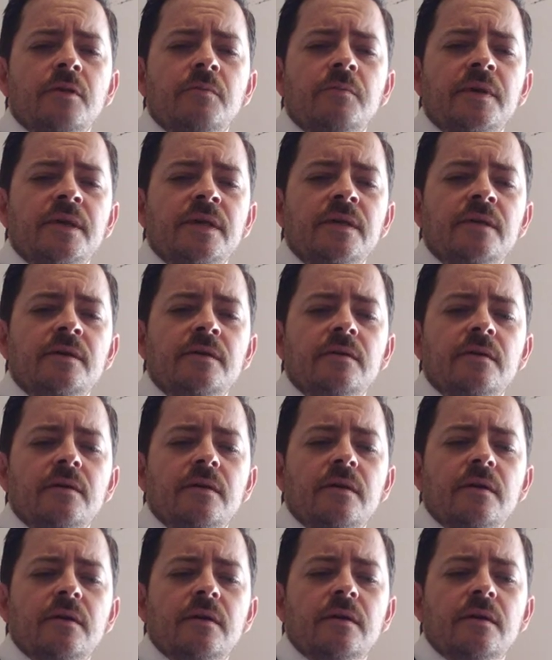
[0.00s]
be,
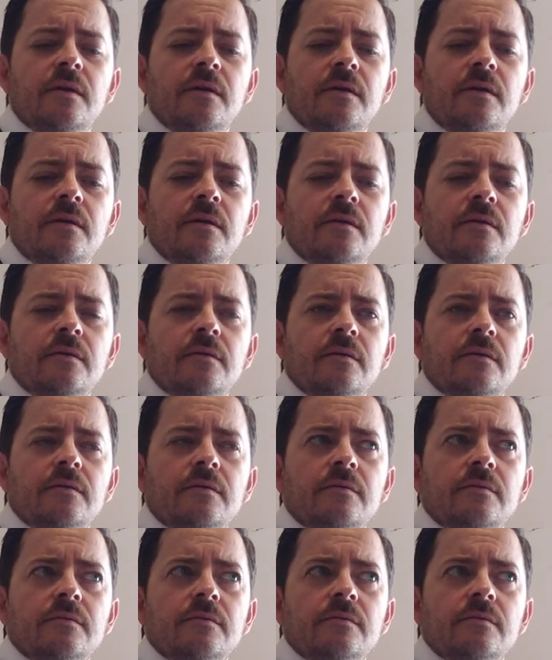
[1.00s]

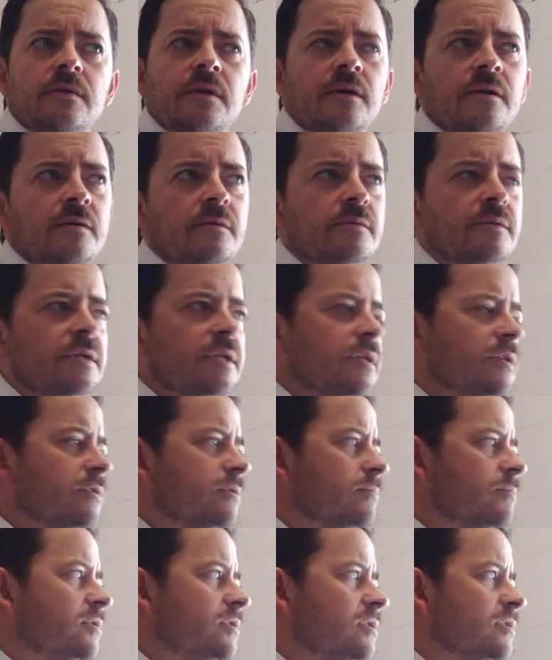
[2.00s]
what's
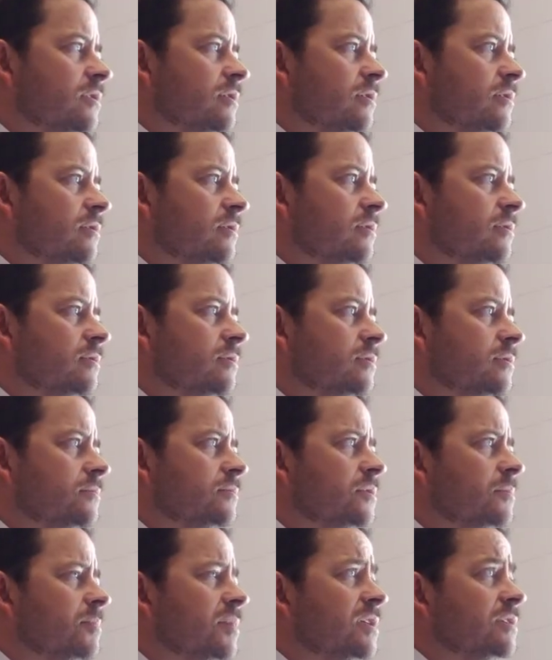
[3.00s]

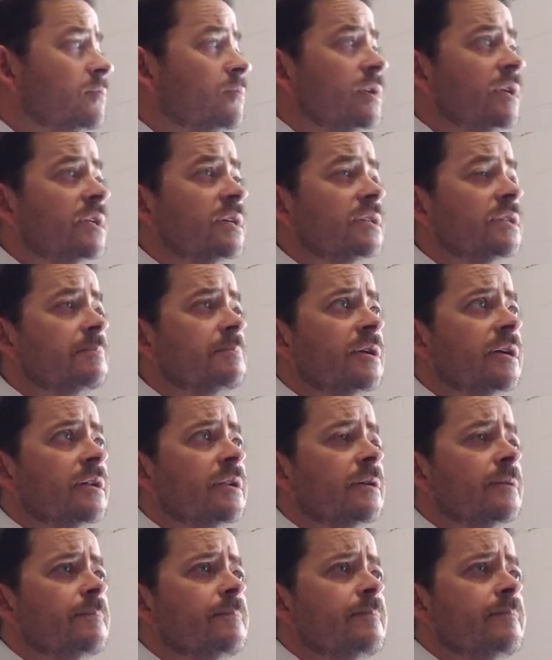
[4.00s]
the best way to explain
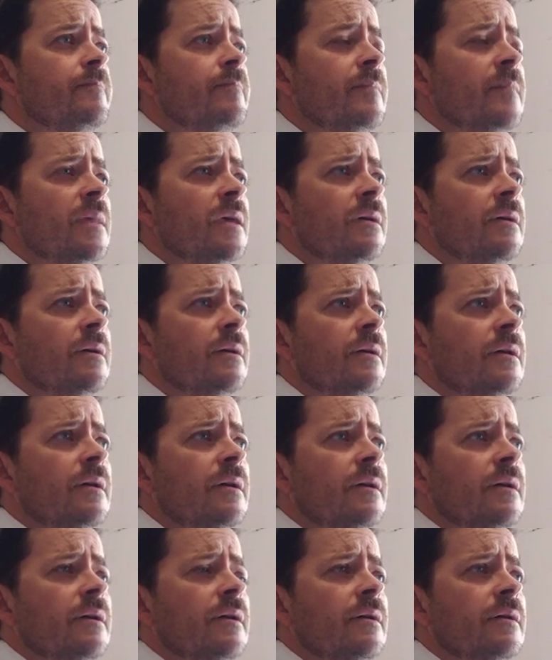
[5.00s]
it?
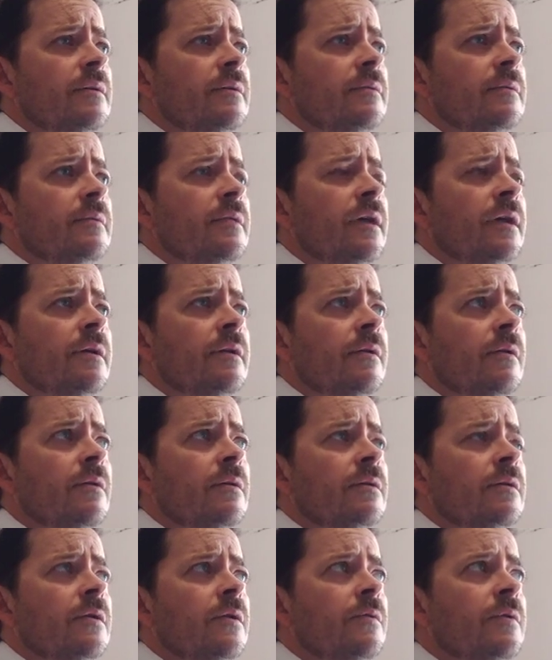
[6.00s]
They
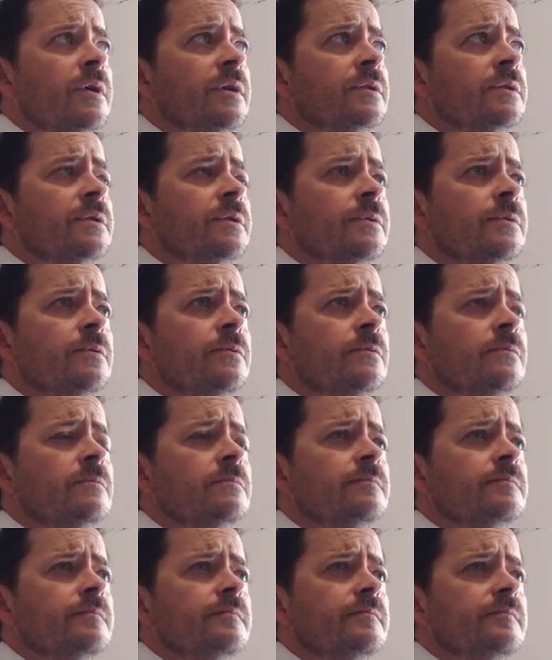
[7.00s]
are going to
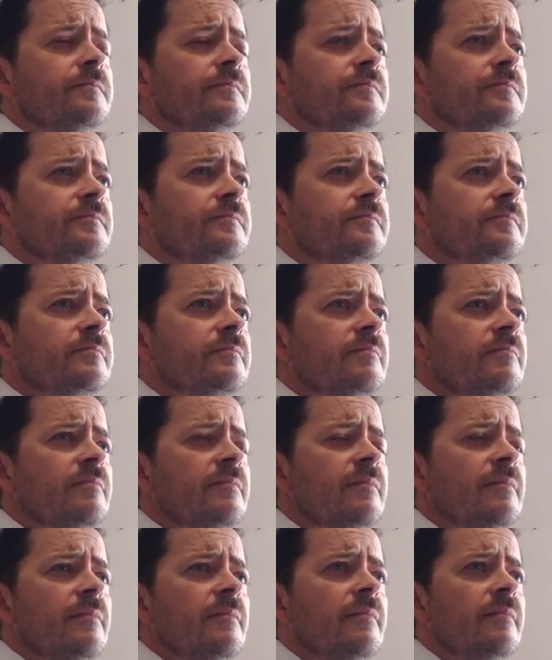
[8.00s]

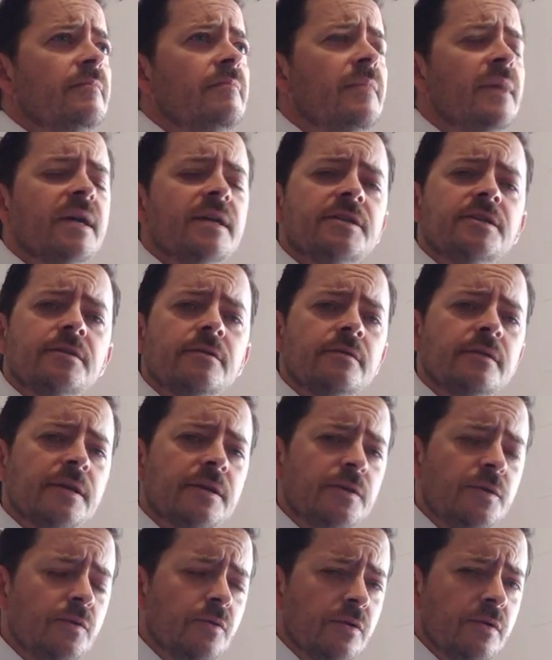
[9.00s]
make sure that
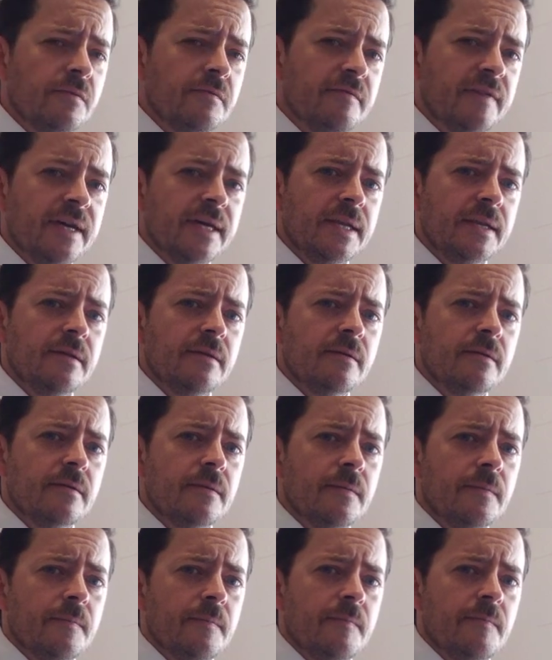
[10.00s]
you are fed
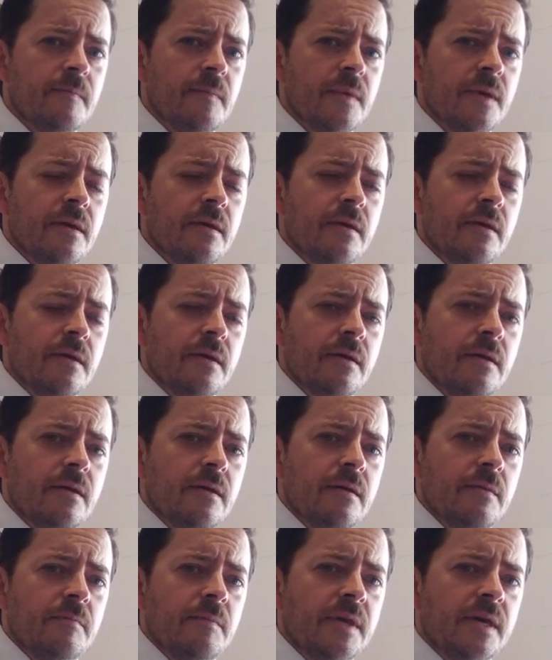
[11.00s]

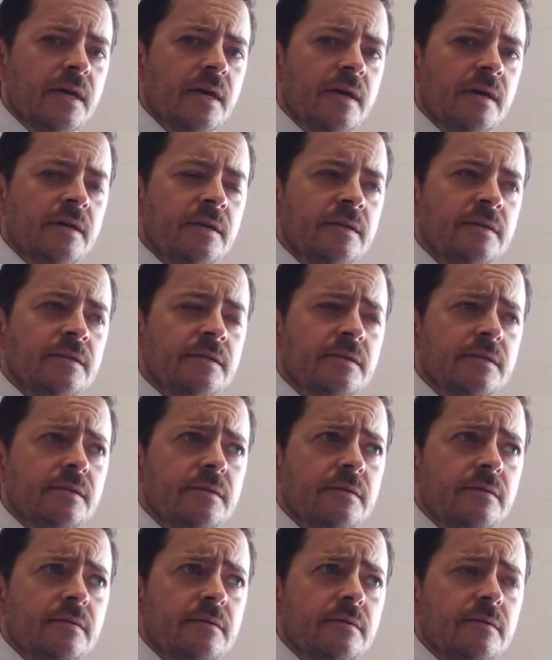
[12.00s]
because
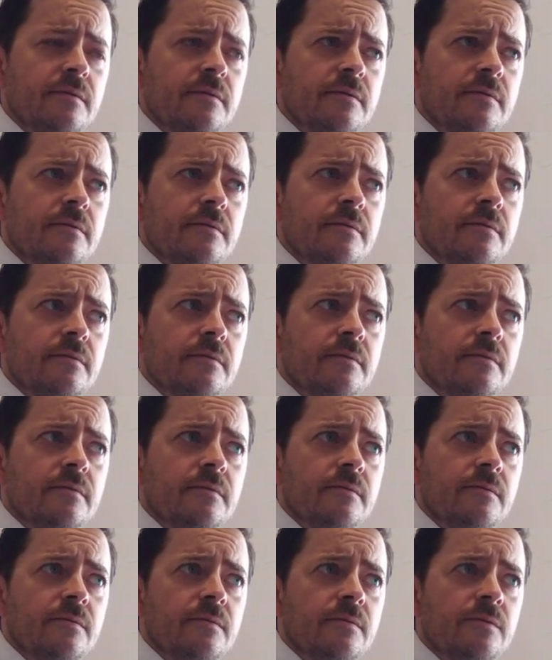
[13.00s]

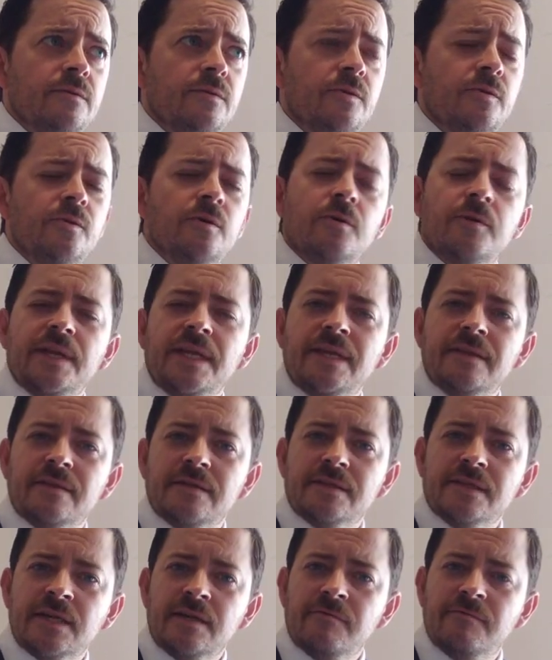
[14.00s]
you don't eat the
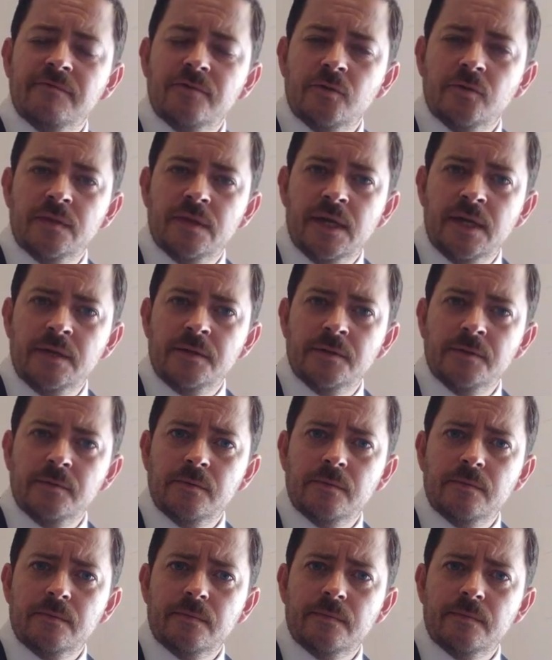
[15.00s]
same food they do,